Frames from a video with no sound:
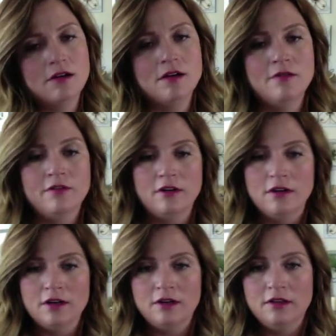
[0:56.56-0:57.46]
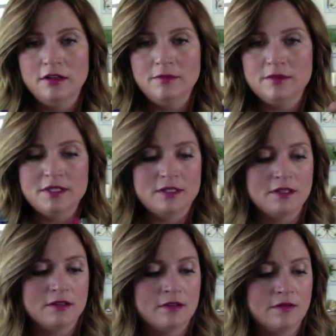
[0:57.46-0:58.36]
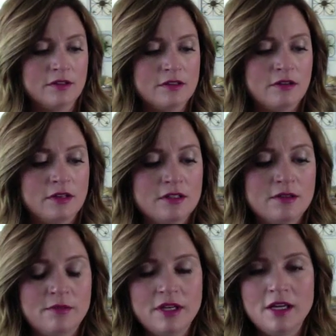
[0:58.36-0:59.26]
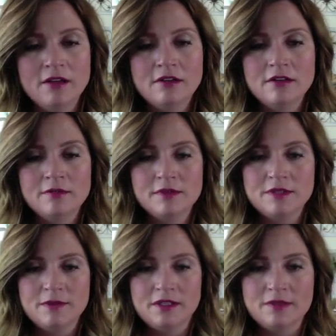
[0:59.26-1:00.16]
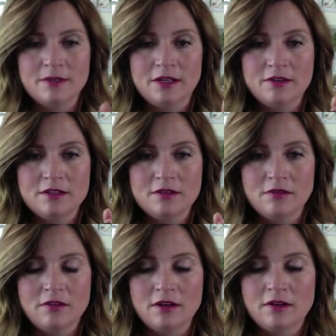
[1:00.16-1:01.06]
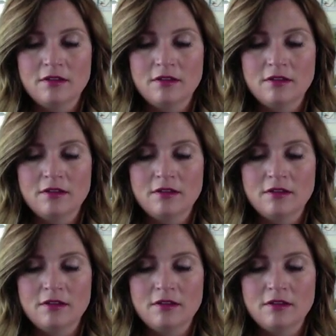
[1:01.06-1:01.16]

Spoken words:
I've got clips. I've also got some banana clips because my hair is so thick.